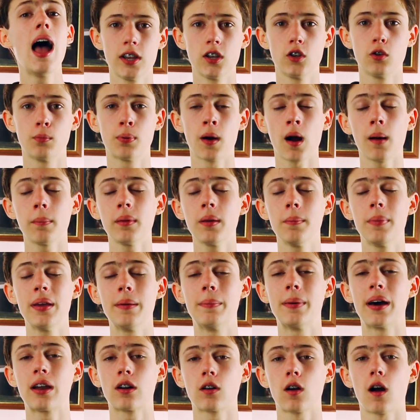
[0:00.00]
you'd probably be
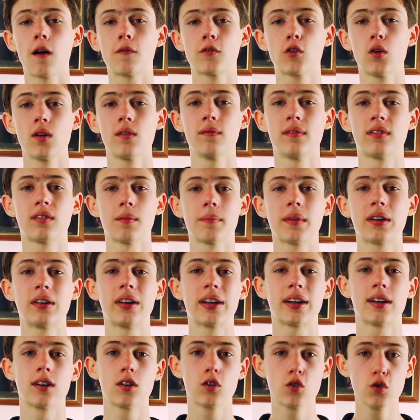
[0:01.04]
better off going with something
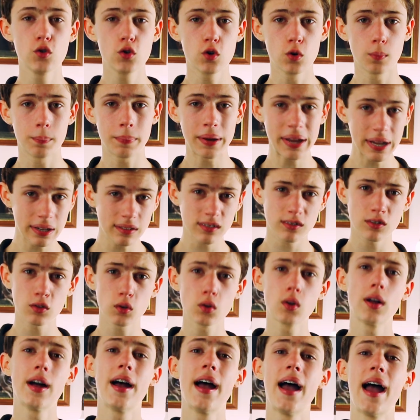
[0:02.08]
like a Google
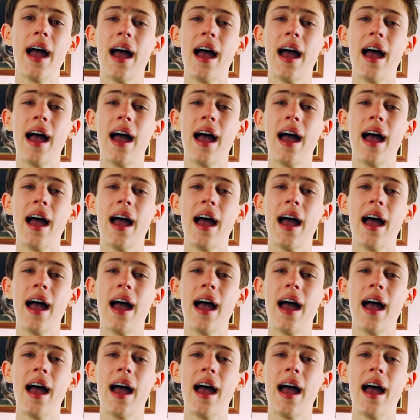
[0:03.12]
Pixel.